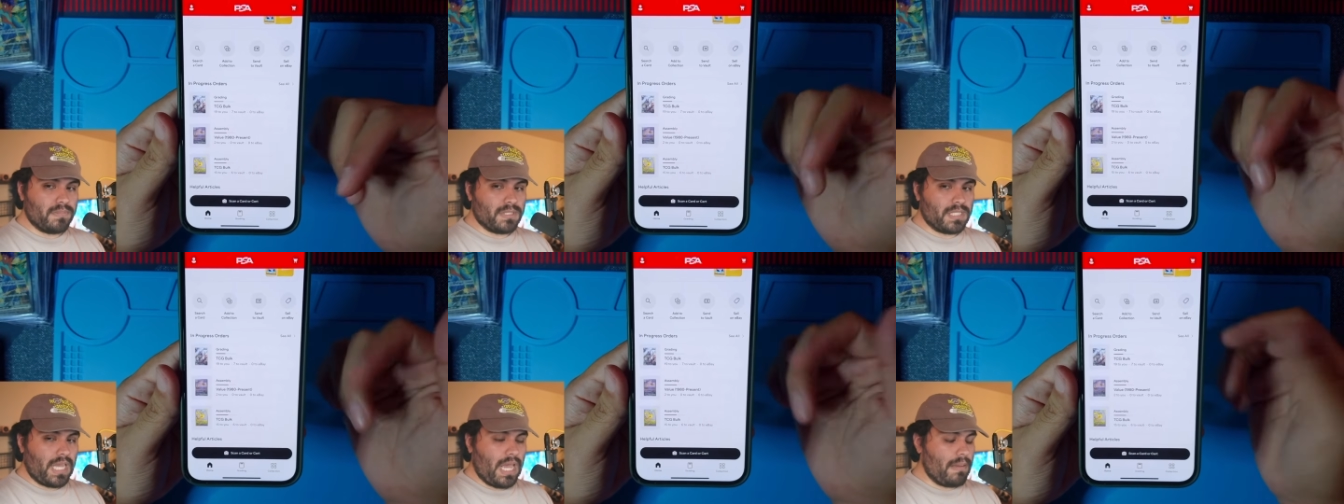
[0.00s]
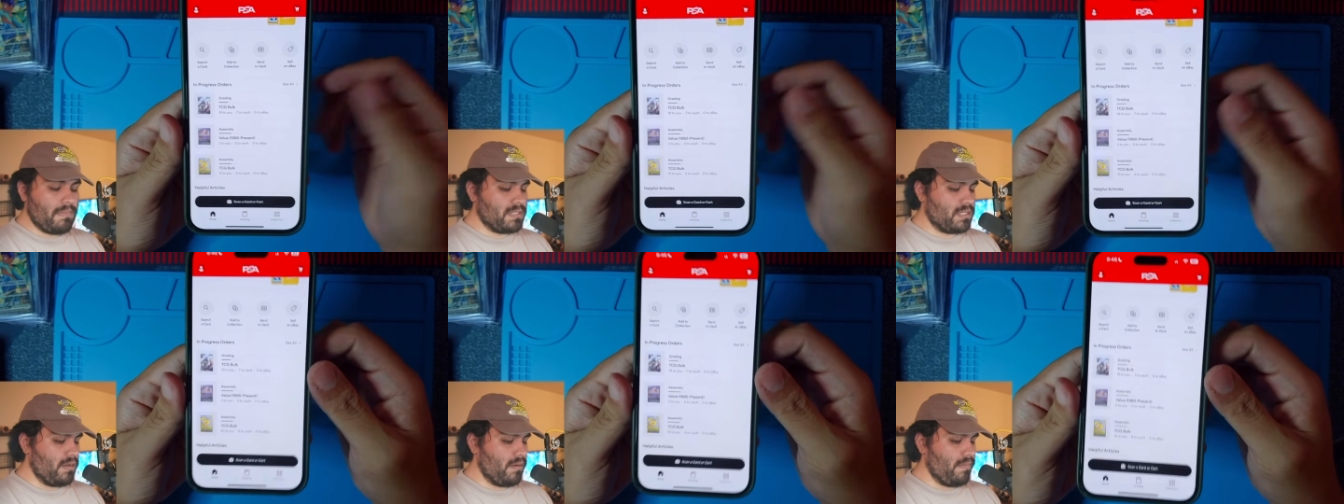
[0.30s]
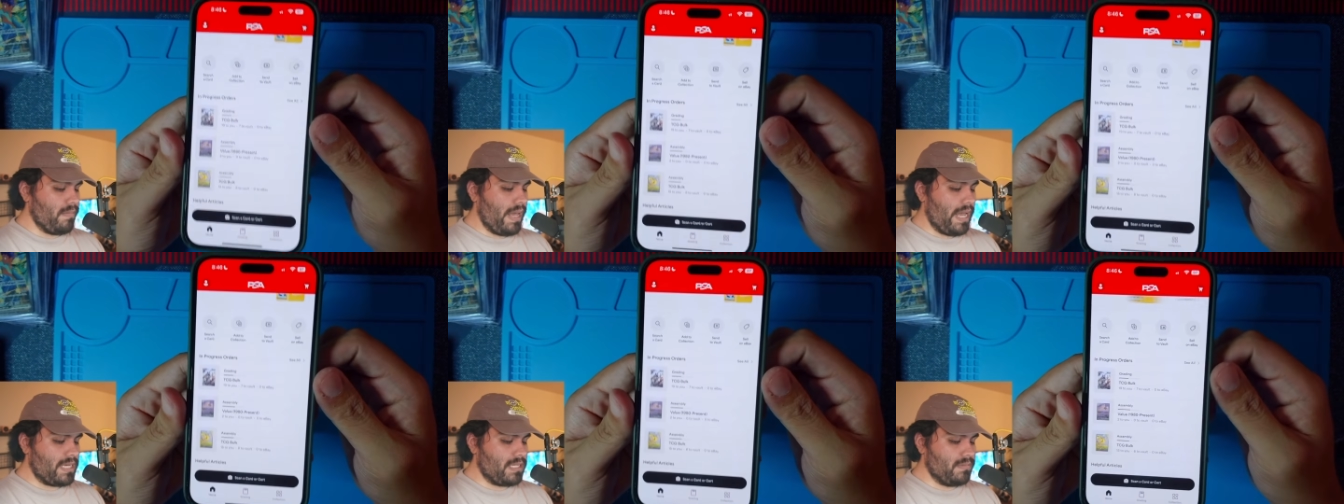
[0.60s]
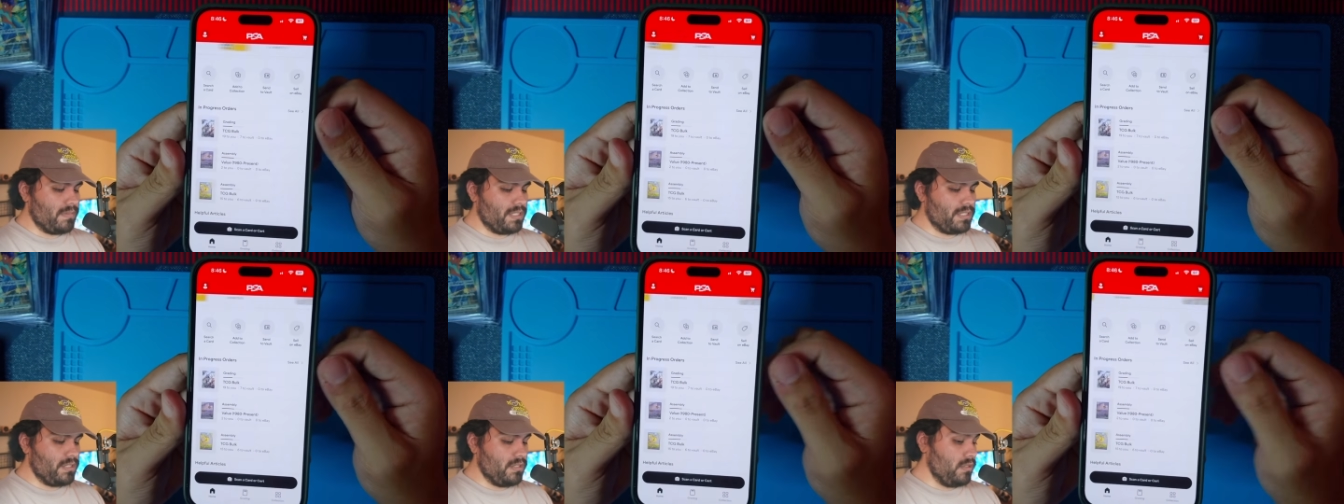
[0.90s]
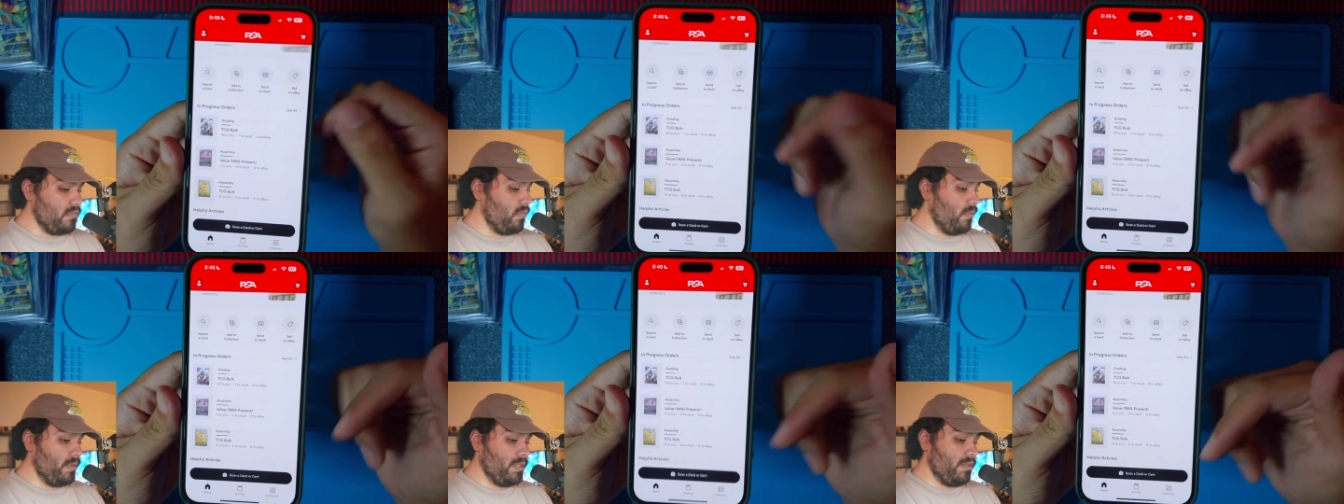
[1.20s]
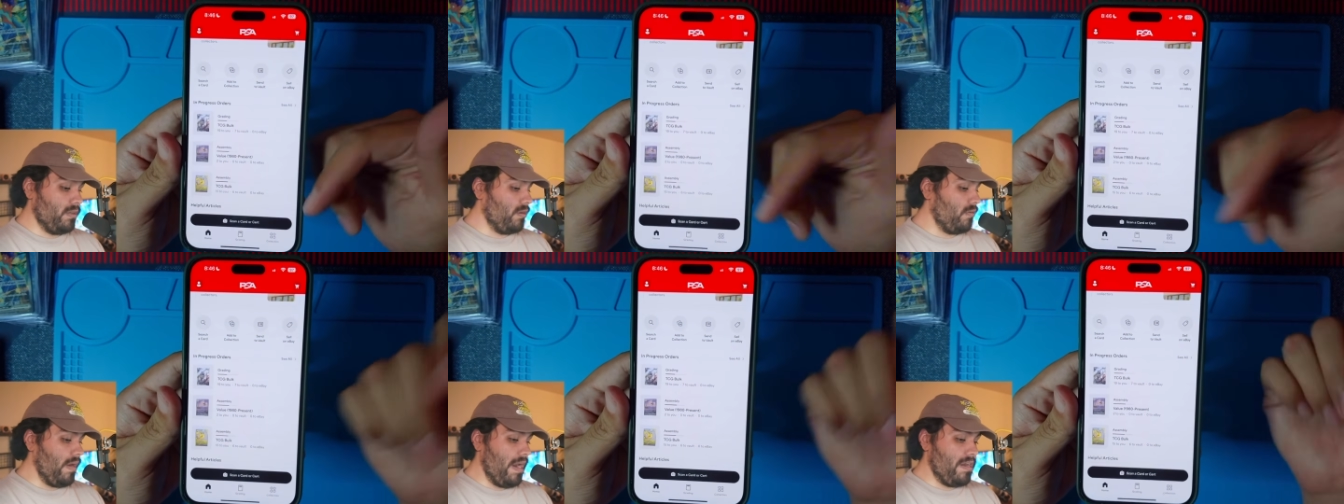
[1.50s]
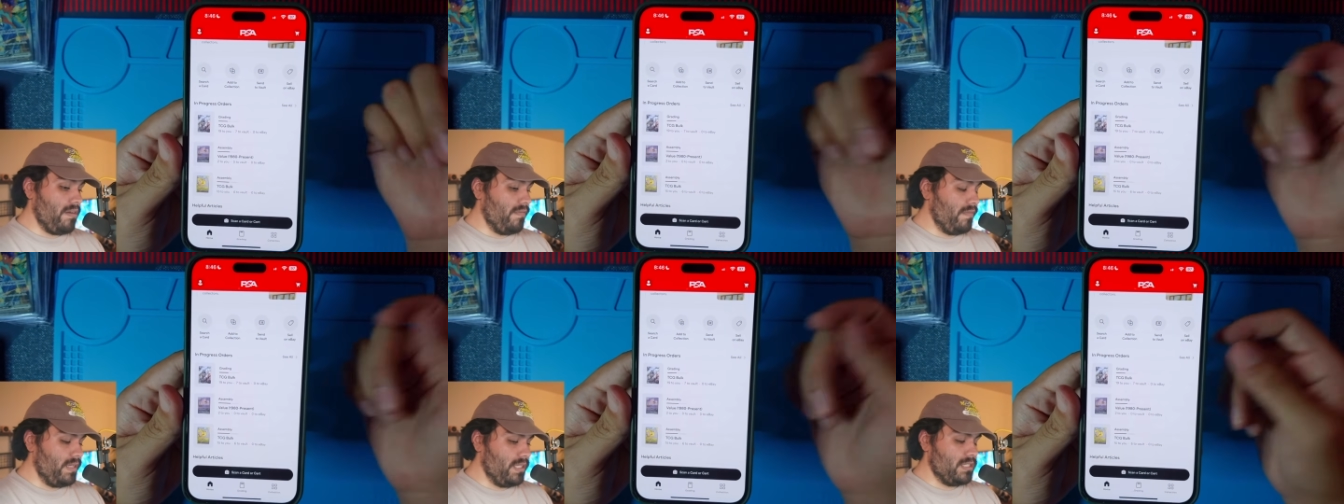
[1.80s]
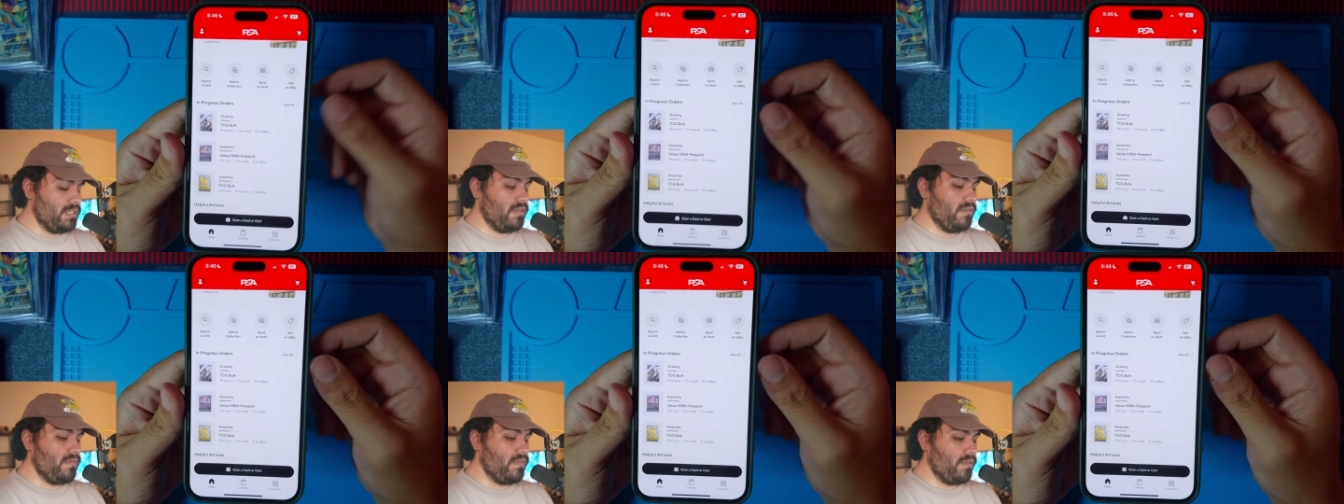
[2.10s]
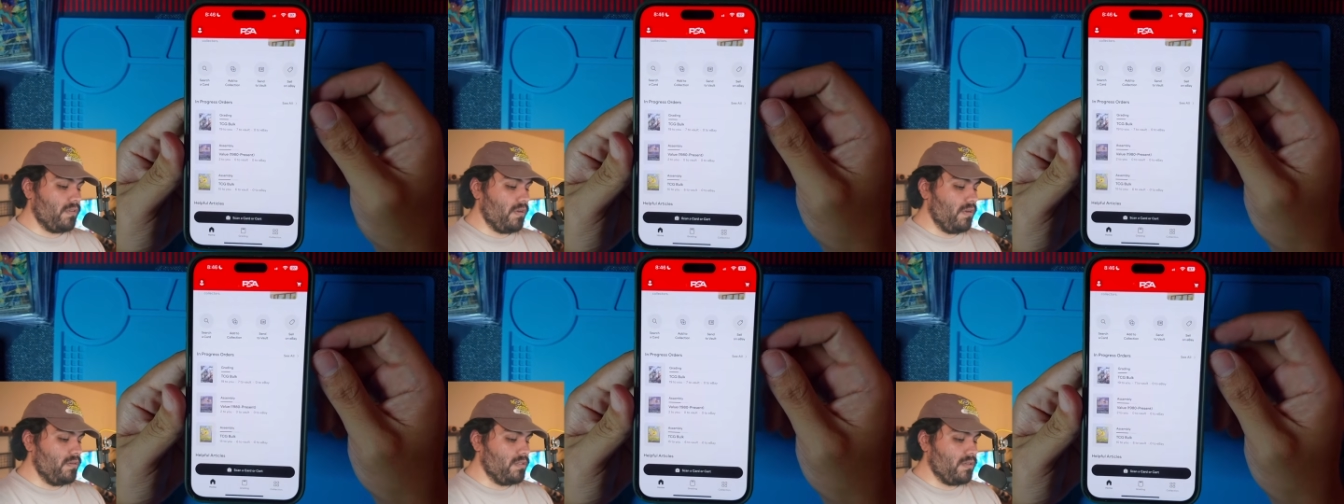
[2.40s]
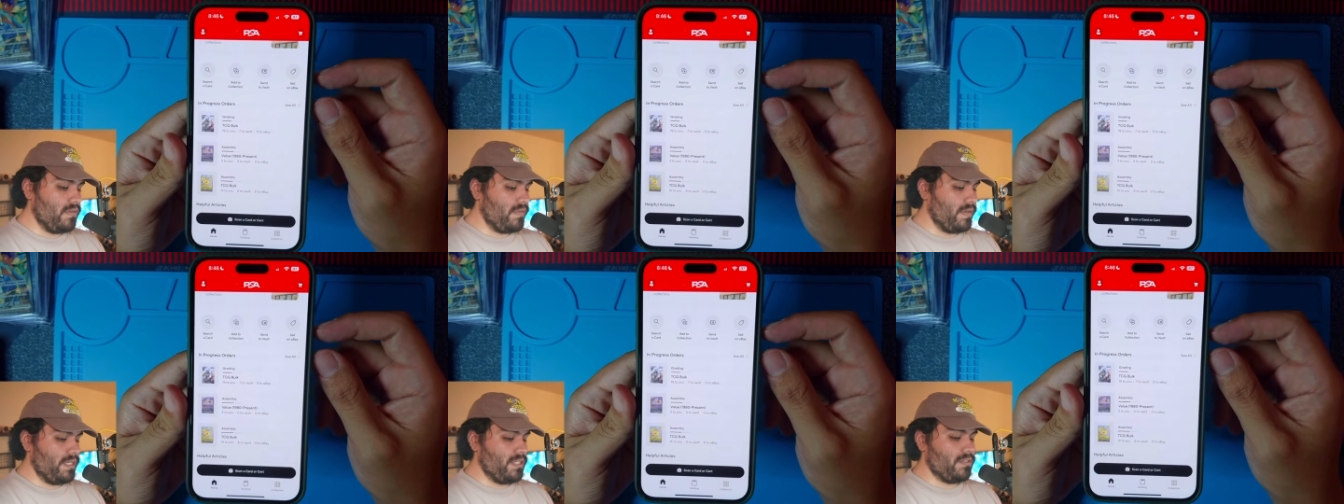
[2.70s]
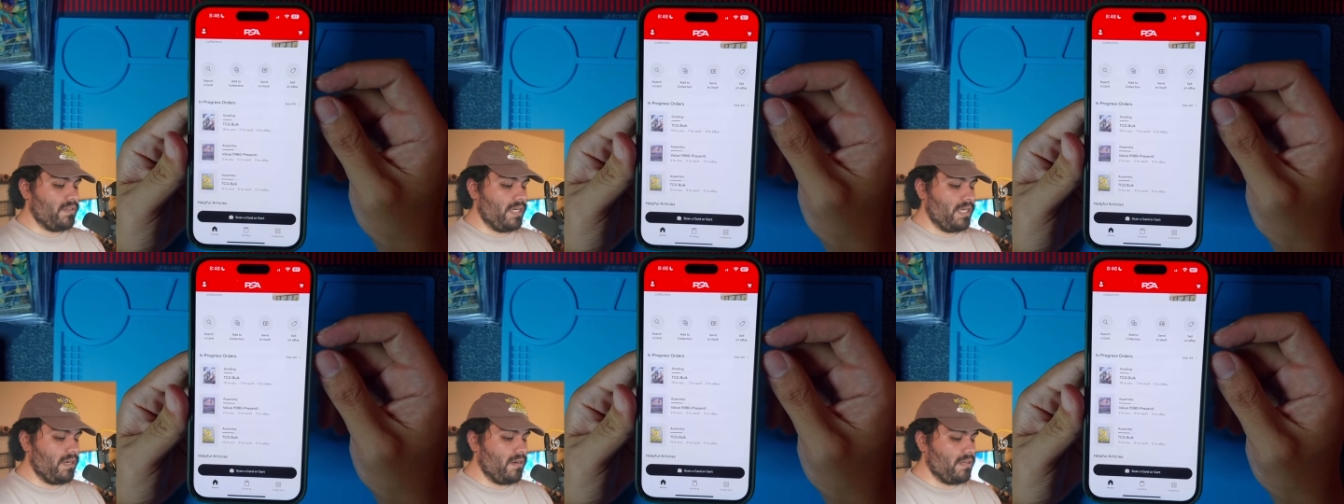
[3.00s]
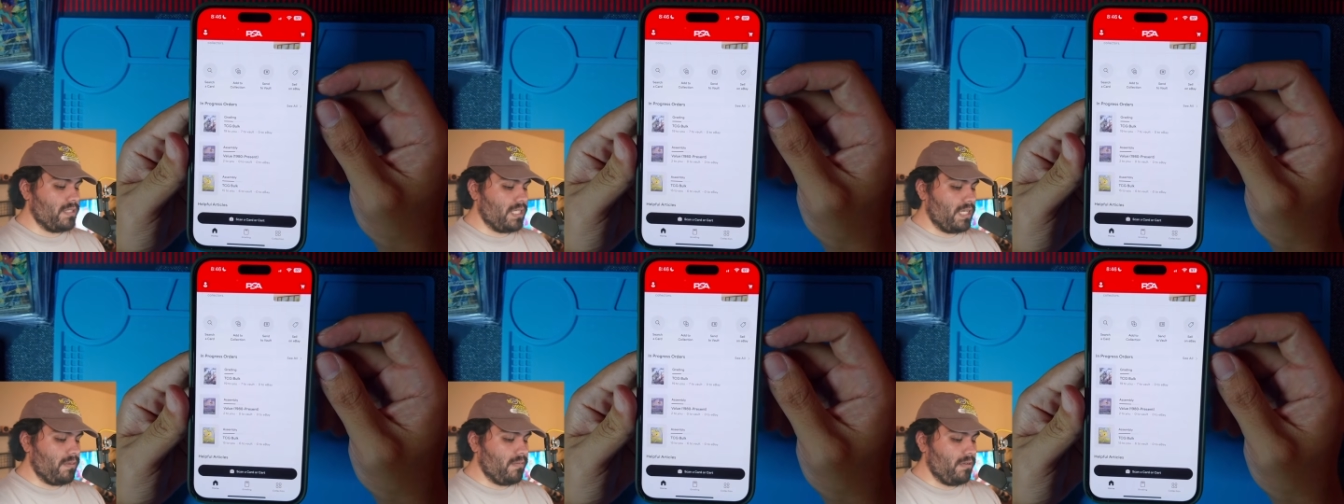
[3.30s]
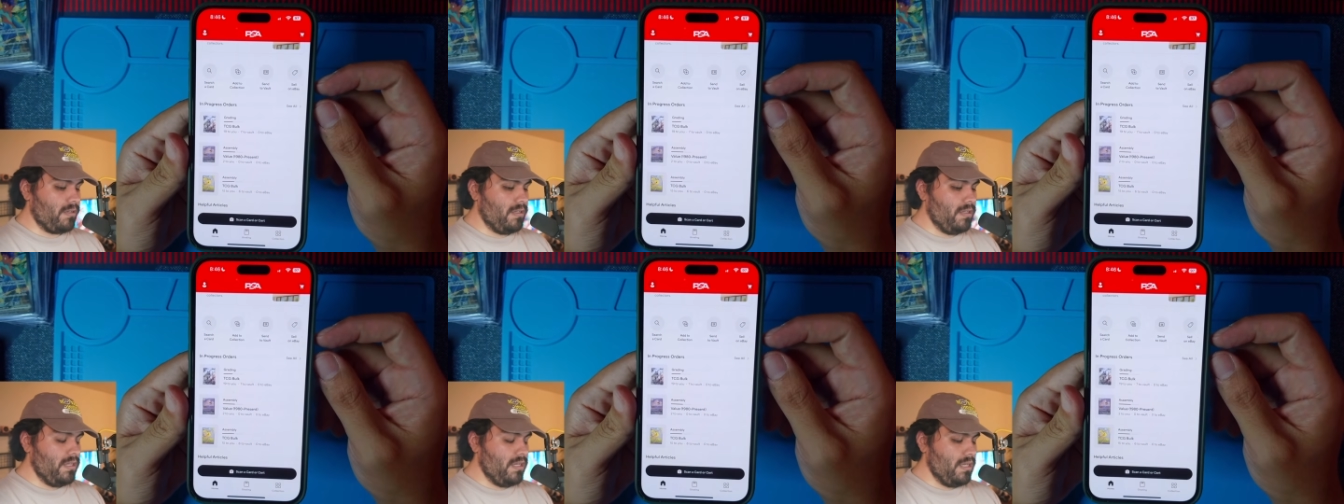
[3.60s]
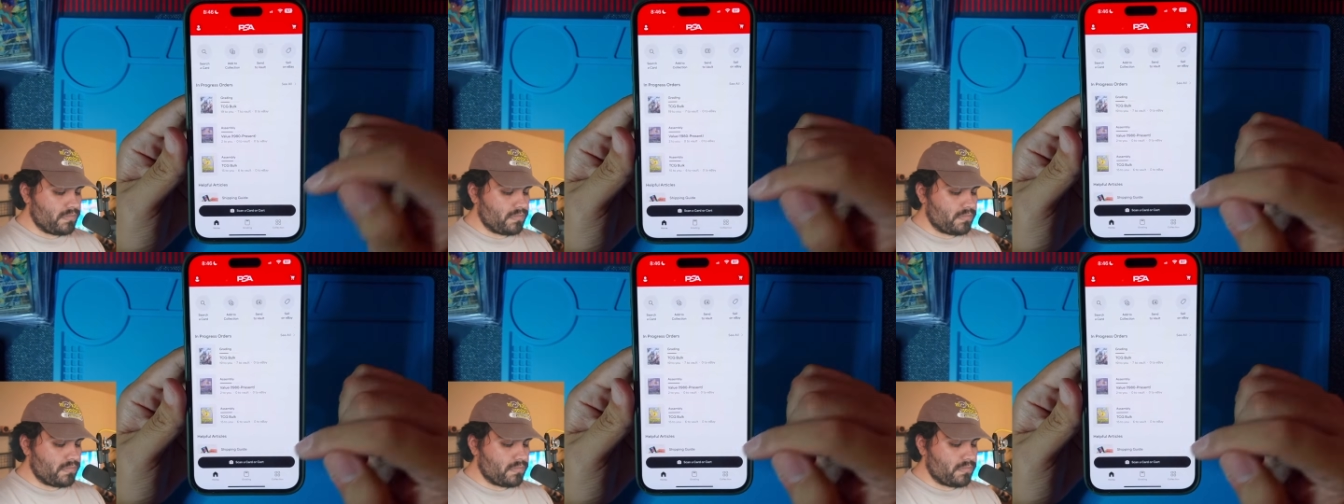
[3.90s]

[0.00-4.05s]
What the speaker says: Slab's coming back to me soon. We'll be doing grade reveals for those over at Trading Card Table.